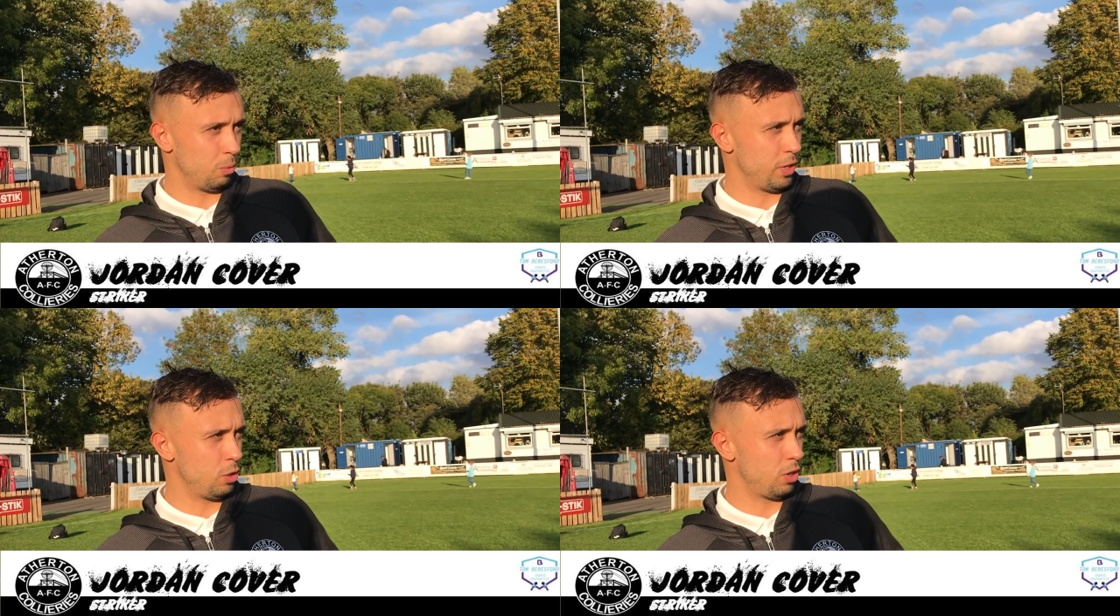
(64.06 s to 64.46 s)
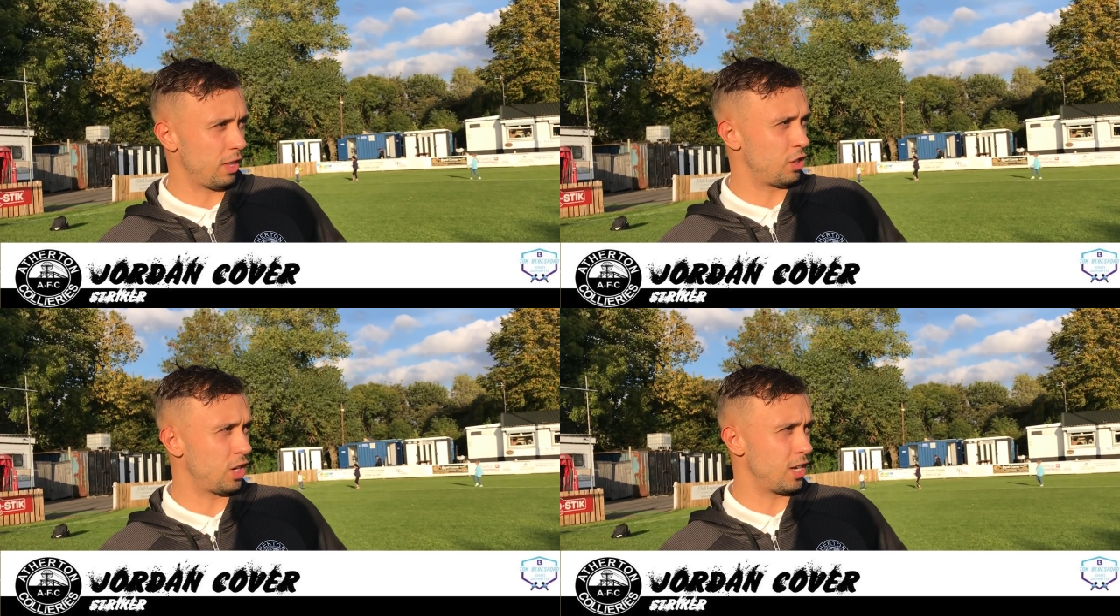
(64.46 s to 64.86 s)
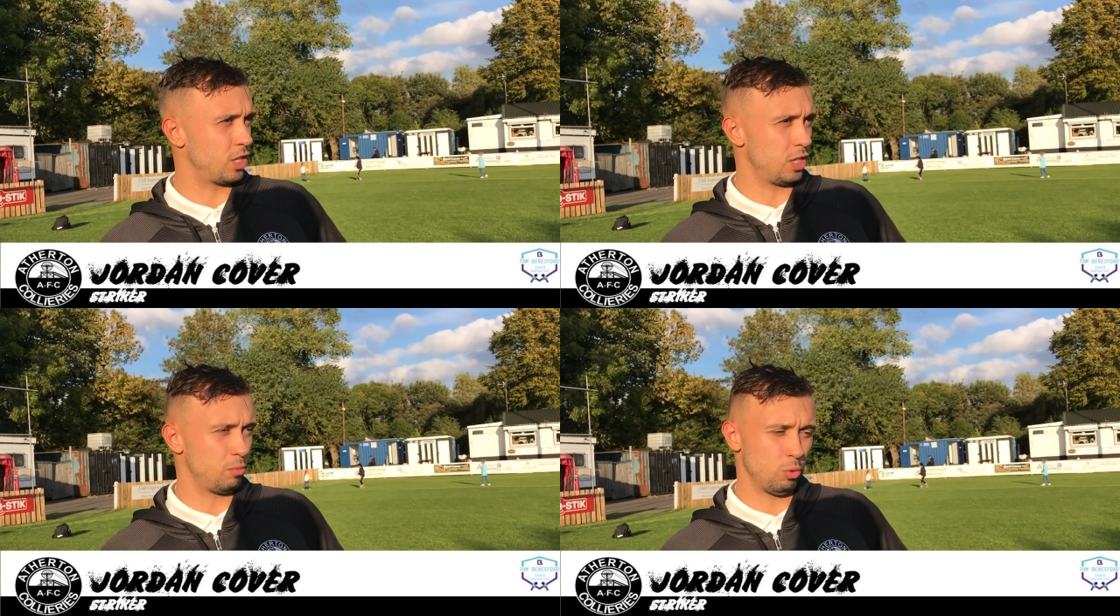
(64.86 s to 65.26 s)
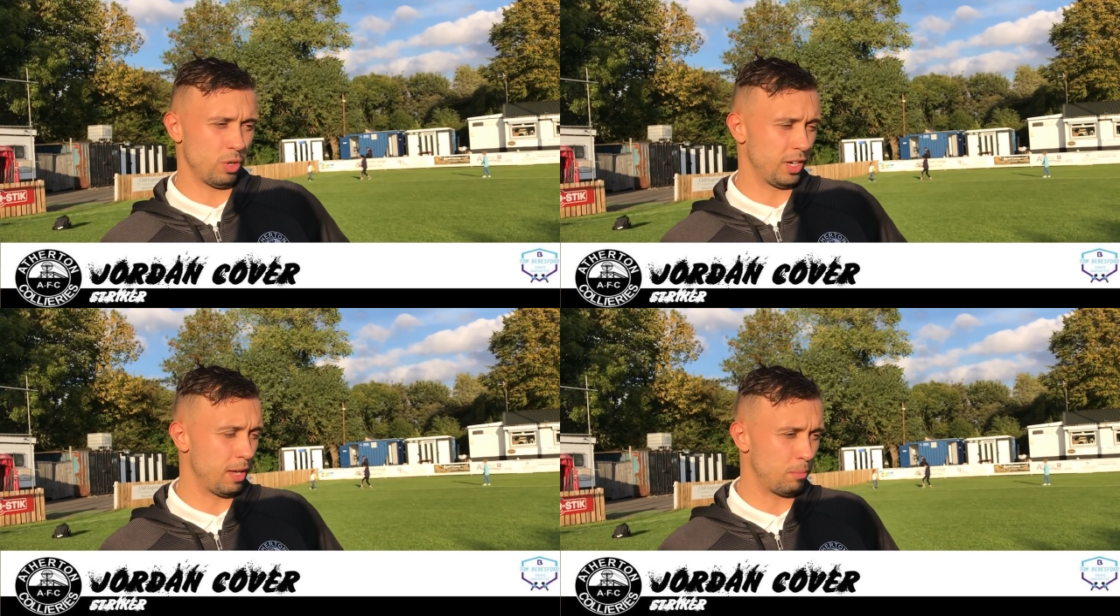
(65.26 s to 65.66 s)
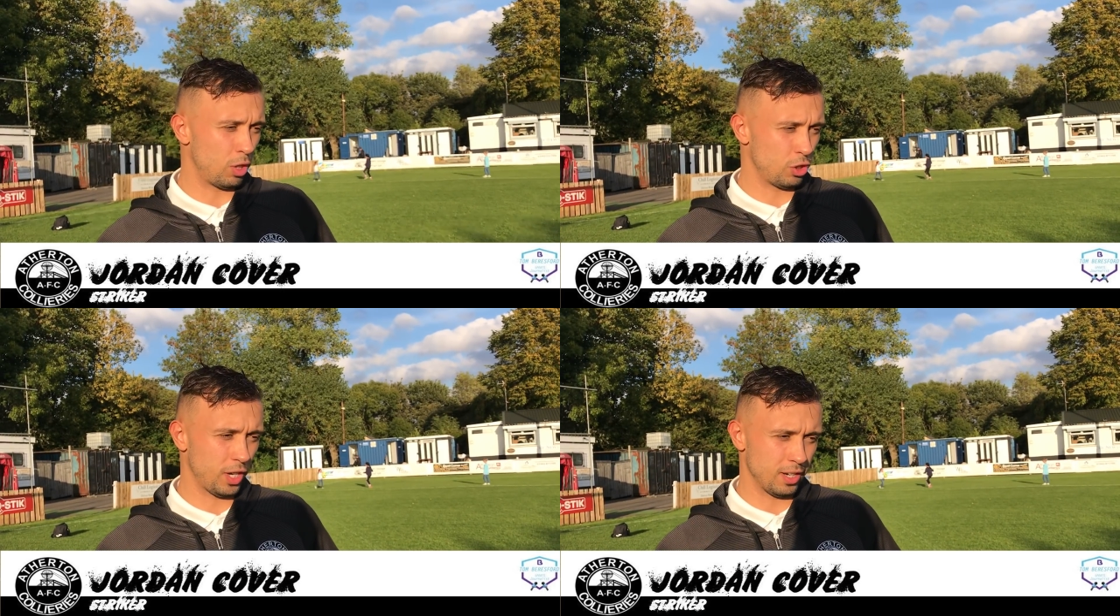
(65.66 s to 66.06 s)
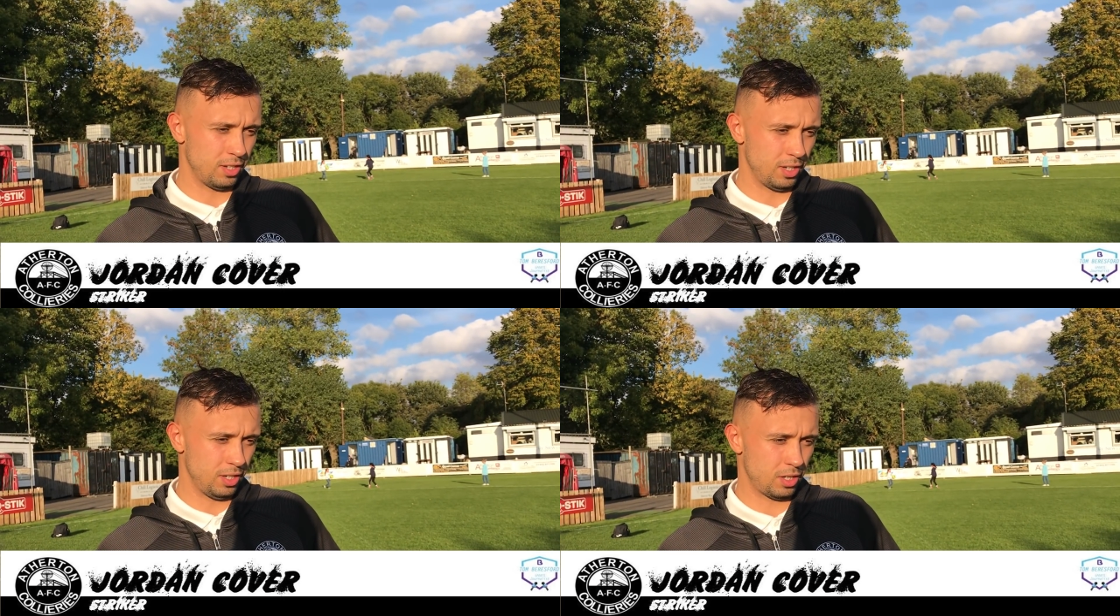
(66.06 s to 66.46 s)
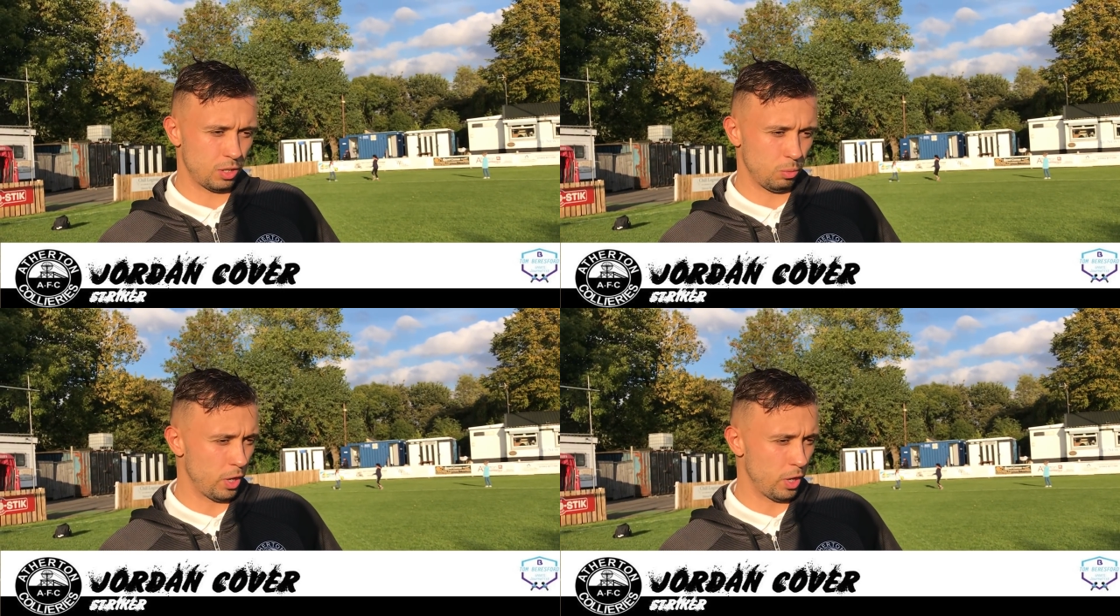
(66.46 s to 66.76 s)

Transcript: we knew that we were going to get more chances.